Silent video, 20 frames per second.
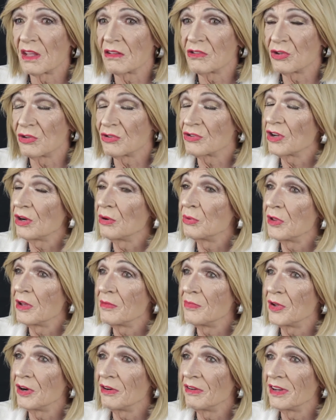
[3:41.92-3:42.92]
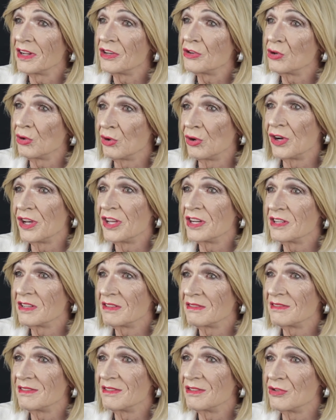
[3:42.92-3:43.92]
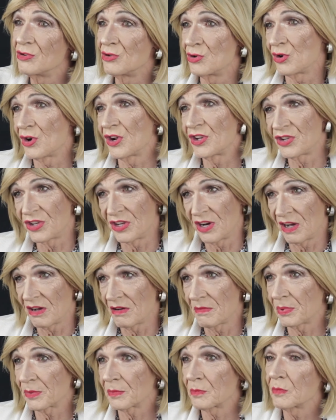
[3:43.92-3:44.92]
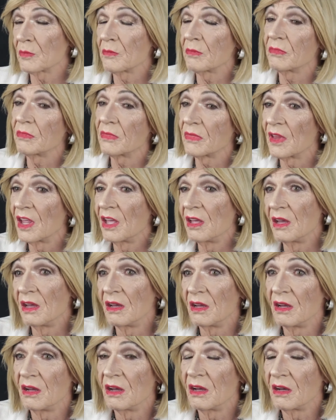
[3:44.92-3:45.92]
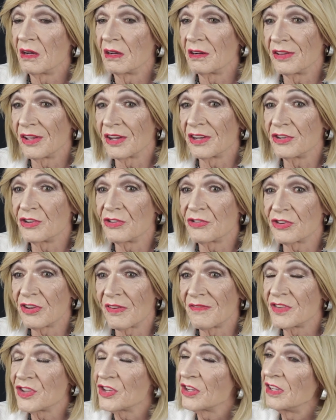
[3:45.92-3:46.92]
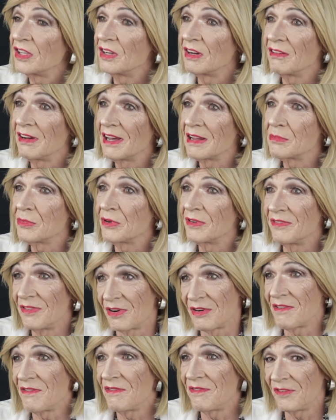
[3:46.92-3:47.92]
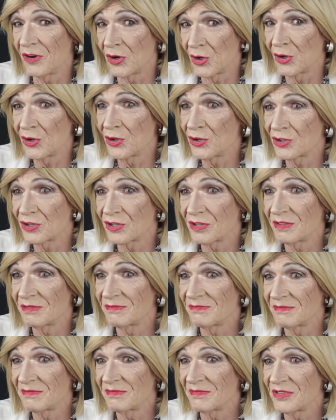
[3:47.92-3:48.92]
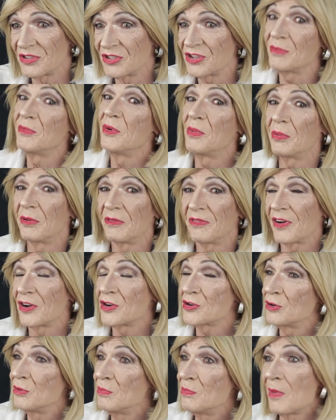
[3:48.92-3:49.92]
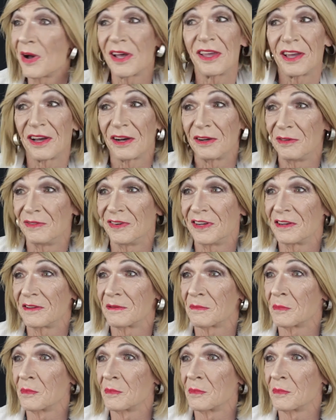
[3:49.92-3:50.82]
sort of told them that I enjoyed dressing up. And at the age of 17, I had my very first semi-professional makeover